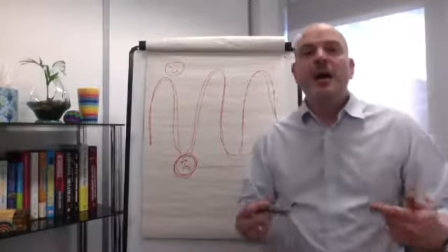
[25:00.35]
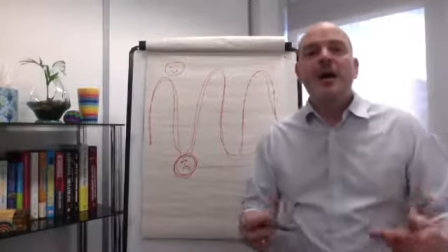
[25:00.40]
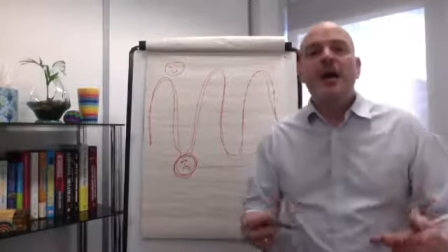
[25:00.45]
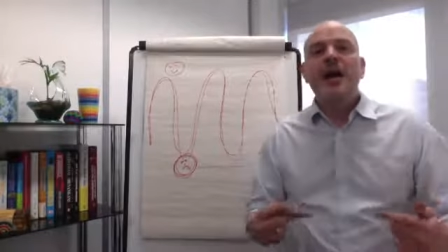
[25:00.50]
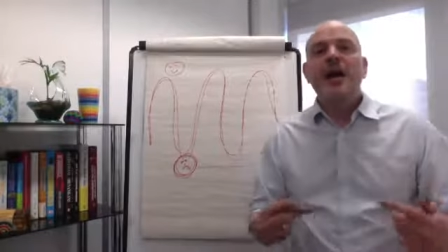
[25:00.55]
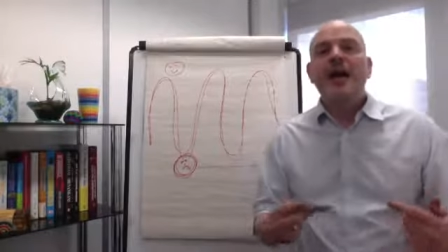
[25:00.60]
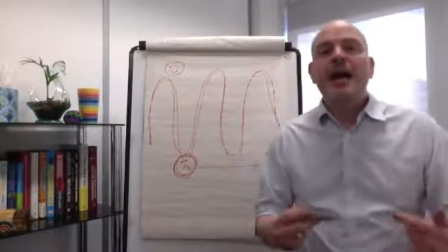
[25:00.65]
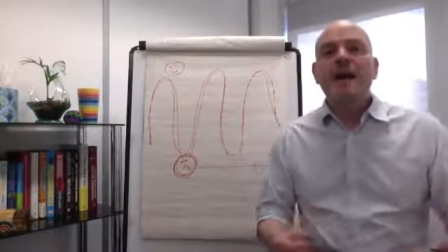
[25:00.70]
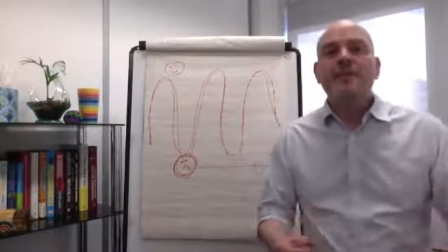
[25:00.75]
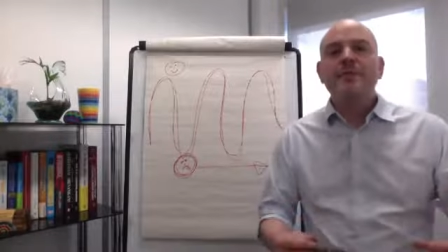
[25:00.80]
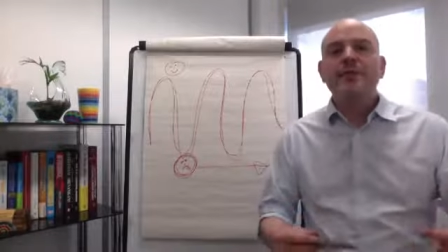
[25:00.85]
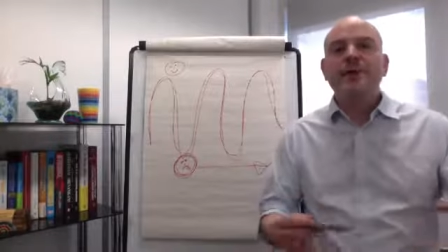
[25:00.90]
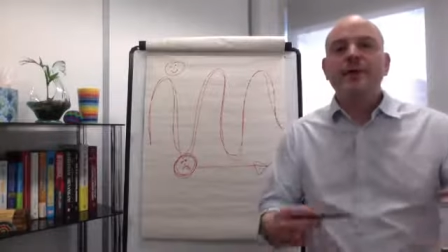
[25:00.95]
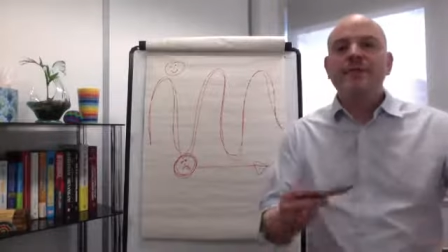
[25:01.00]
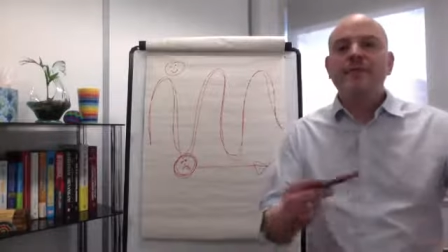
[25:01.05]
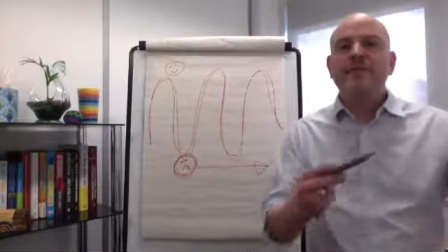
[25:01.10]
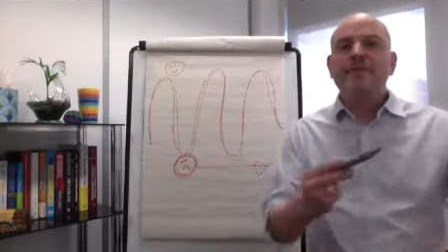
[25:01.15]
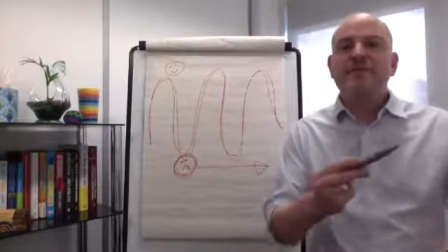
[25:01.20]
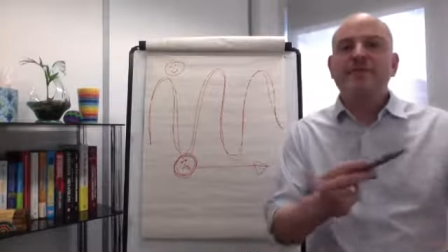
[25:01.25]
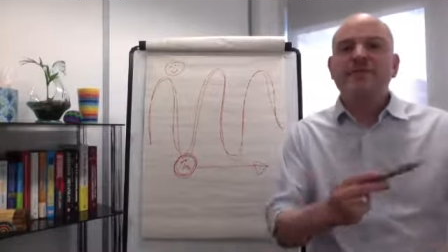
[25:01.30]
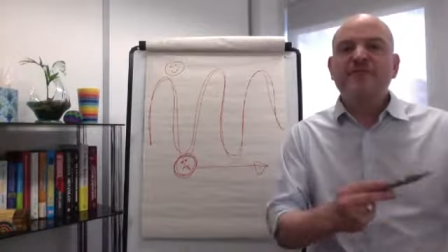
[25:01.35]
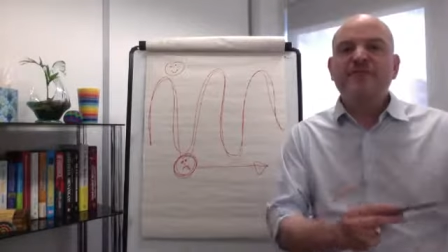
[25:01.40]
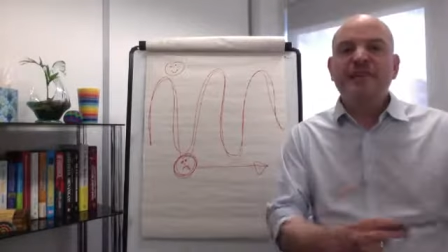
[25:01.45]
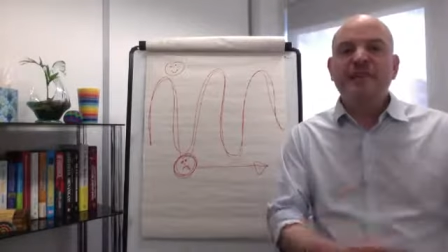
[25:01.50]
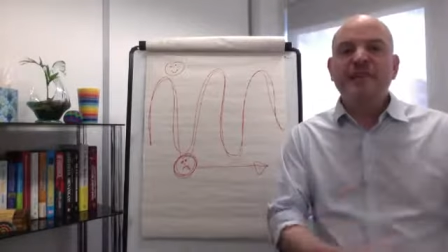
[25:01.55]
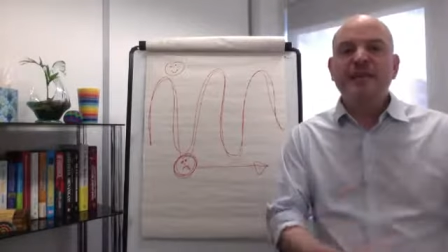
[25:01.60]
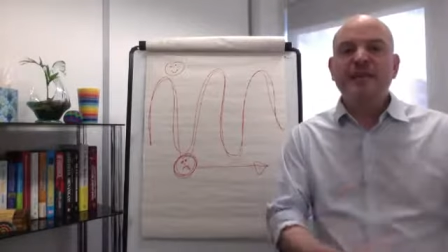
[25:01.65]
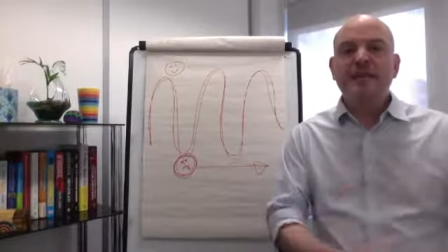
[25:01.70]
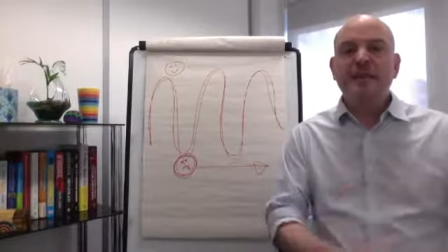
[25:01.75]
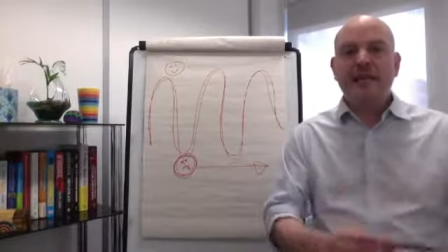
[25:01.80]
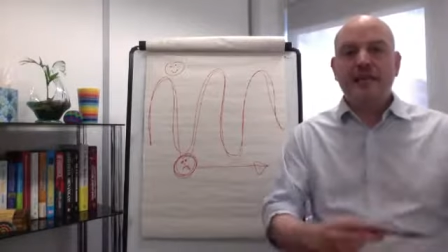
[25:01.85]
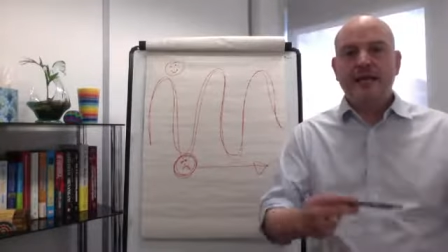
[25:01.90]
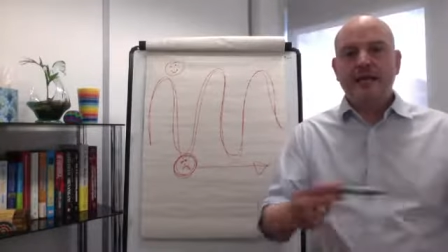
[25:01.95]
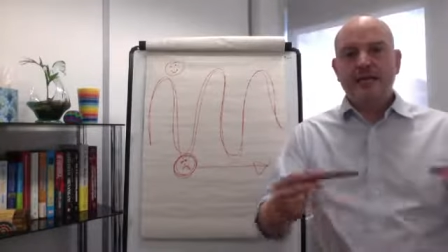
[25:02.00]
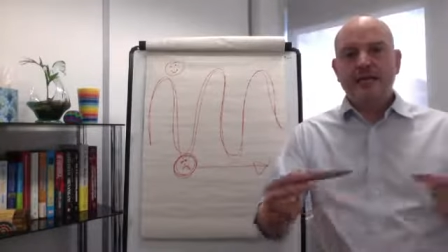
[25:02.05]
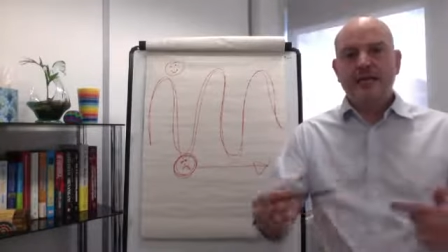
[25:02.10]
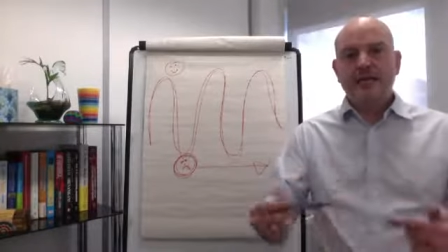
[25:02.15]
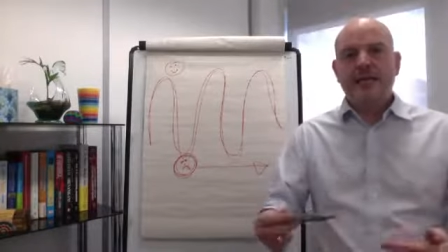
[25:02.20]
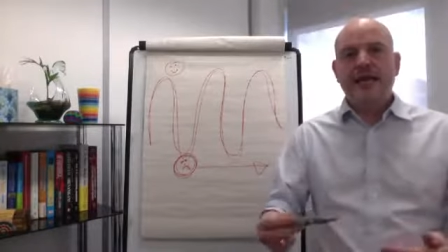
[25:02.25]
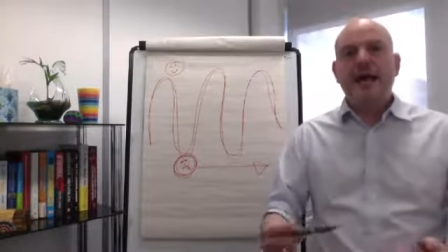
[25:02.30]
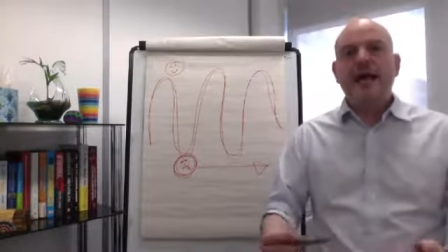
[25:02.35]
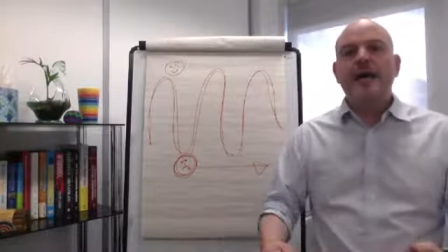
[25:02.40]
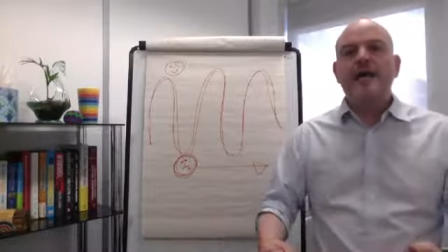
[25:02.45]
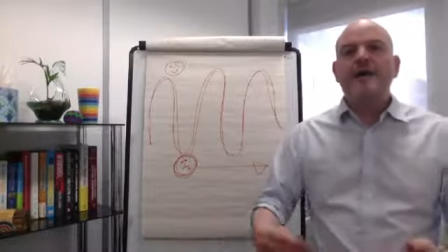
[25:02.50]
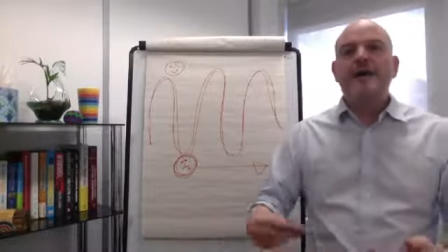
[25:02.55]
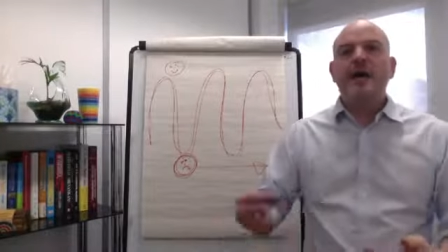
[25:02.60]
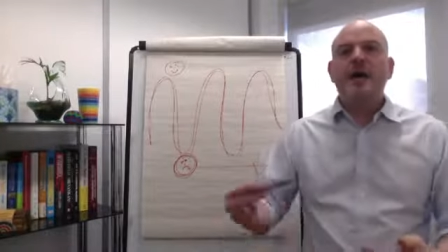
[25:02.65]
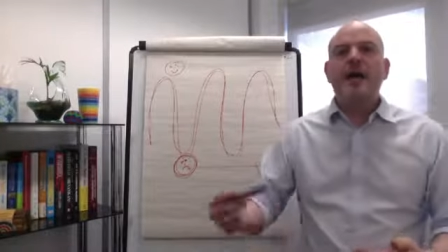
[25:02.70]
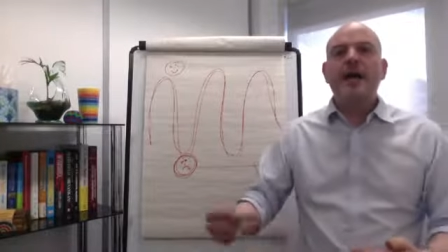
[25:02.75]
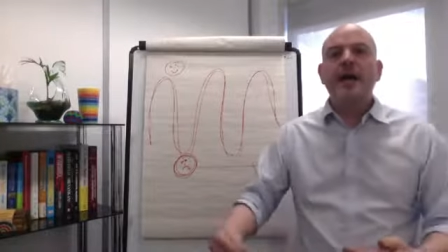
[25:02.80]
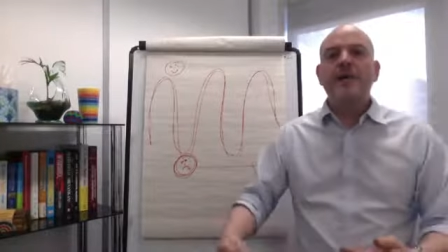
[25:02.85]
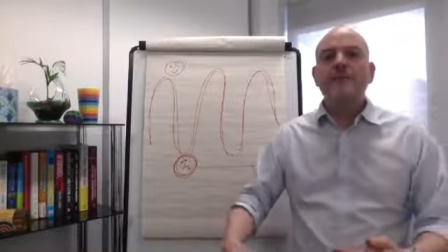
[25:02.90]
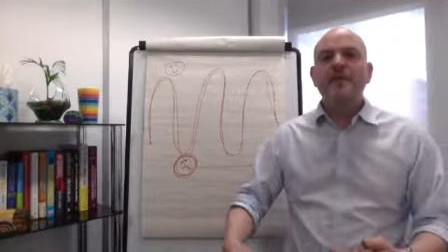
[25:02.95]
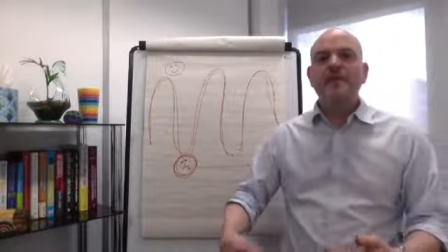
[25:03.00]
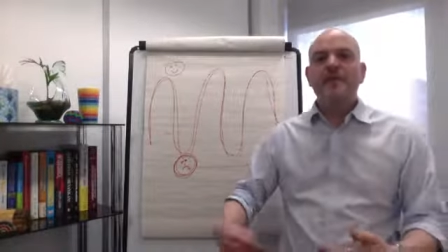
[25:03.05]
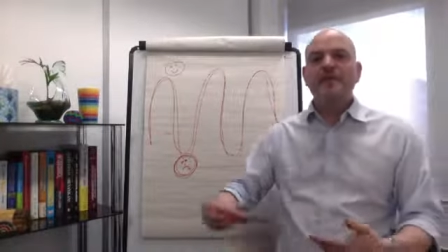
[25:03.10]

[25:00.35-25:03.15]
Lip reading: I am feeling sad, I am